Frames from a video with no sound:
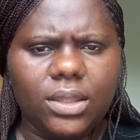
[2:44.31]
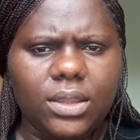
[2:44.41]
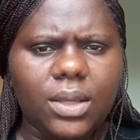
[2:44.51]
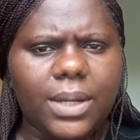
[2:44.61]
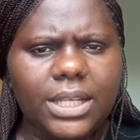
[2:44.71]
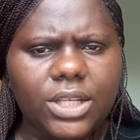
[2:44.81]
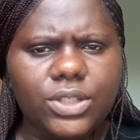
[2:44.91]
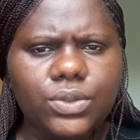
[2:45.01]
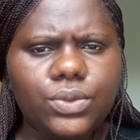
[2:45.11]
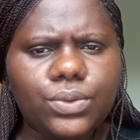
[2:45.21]
they
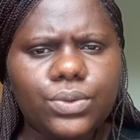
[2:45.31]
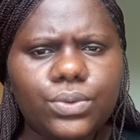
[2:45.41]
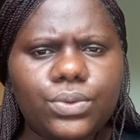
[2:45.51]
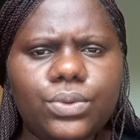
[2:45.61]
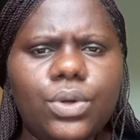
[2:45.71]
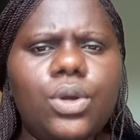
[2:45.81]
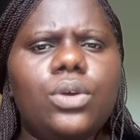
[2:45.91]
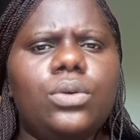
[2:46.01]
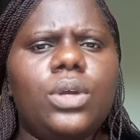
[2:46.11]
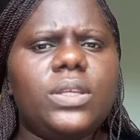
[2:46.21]
wanted you to do
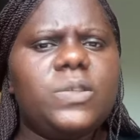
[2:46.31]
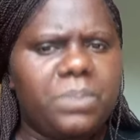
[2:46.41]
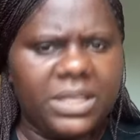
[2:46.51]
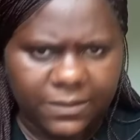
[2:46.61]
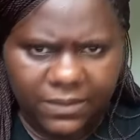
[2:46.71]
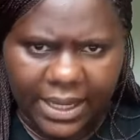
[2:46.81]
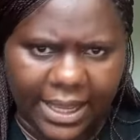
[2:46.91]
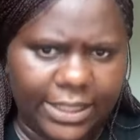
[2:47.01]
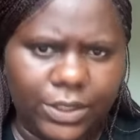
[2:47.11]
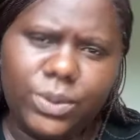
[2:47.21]

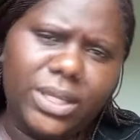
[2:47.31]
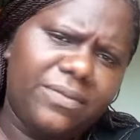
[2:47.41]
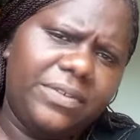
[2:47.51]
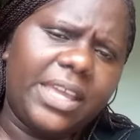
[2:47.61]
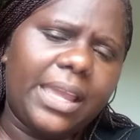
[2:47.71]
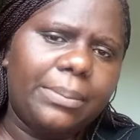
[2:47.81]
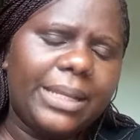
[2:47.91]
specifically UKVI.